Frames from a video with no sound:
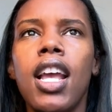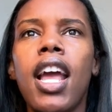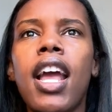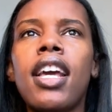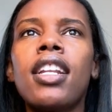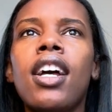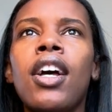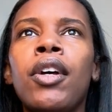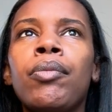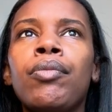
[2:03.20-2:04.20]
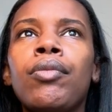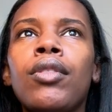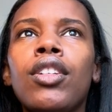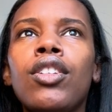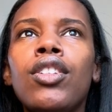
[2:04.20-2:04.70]
And
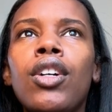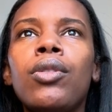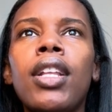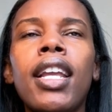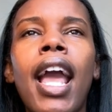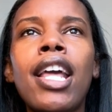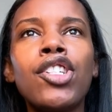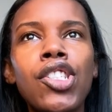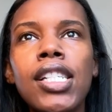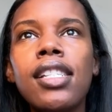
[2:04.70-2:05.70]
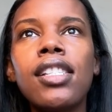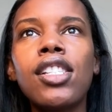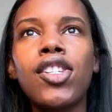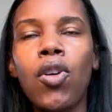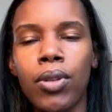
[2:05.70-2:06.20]
like, energies
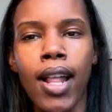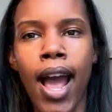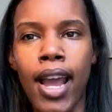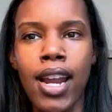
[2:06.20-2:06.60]
don't lie.